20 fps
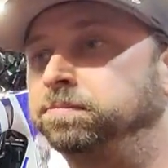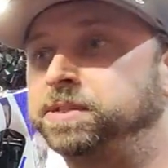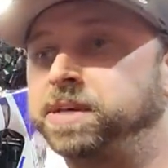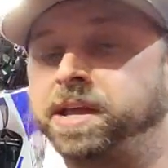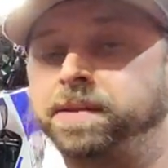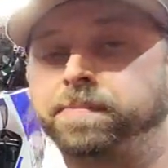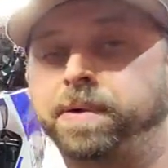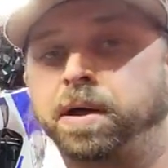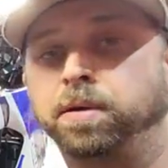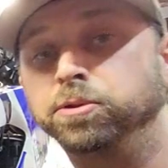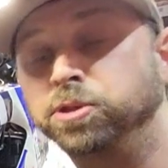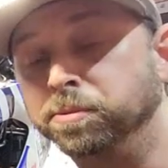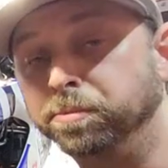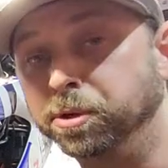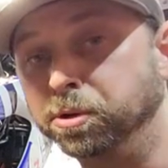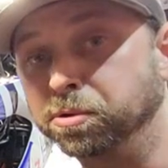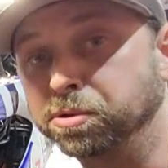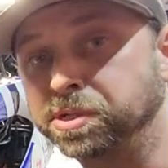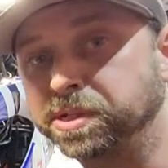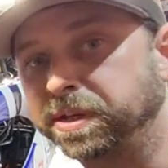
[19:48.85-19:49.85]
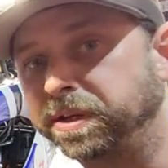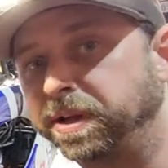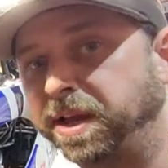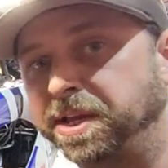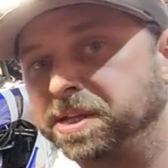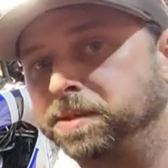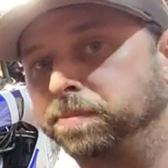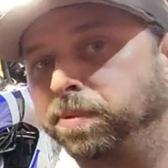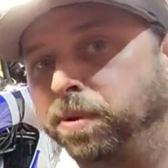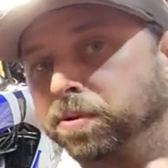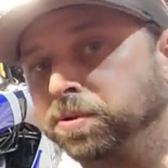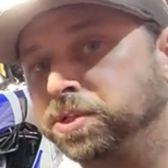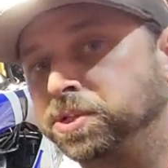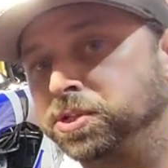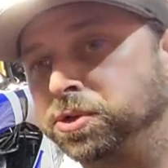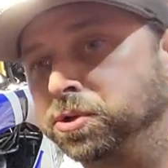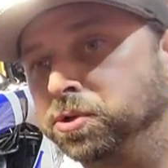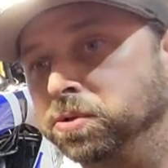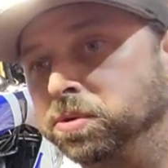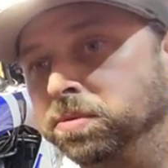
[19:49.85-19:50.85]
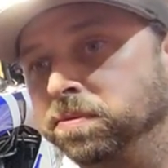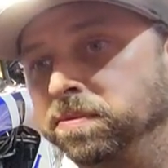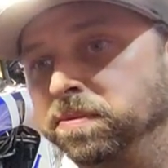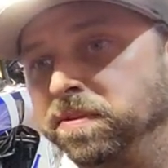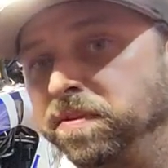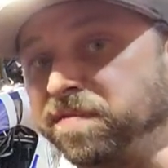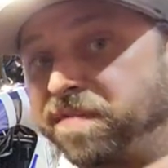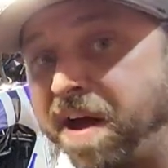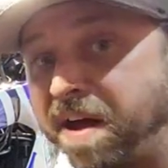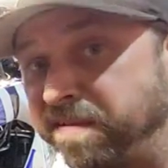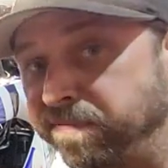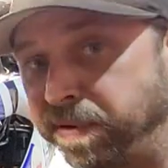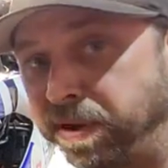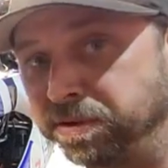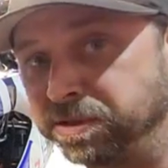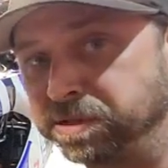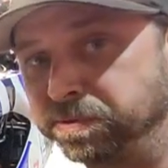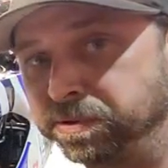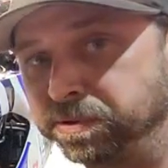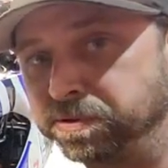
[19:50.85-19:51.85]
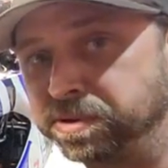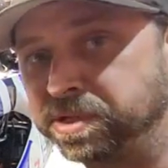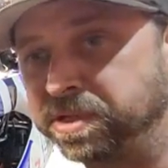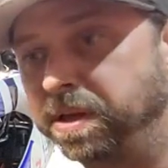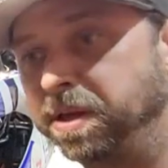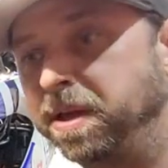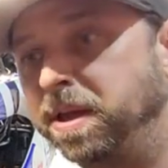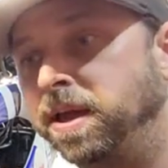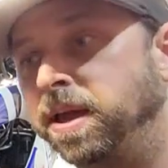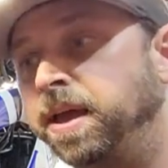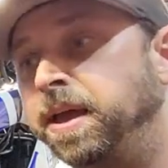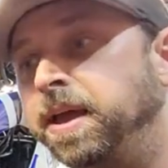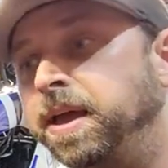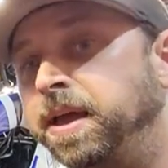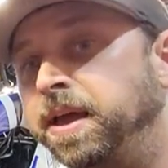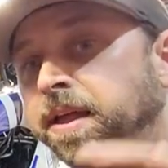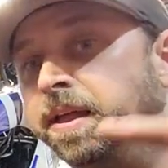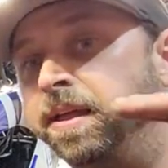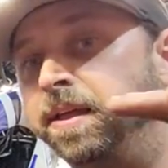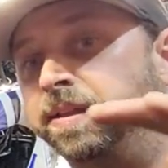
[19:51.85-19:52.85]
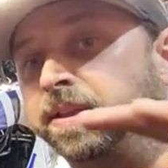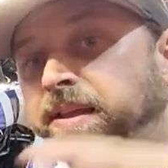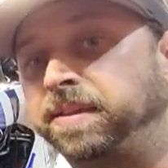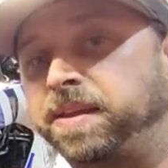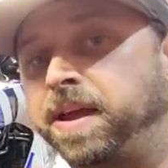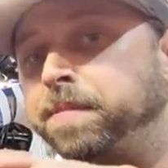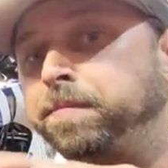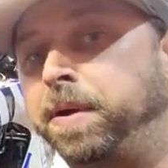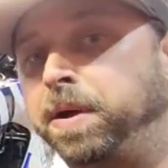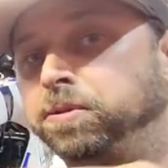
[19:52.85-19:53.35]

10 pounds of boost as opposed to 5 pounds of boost, that 10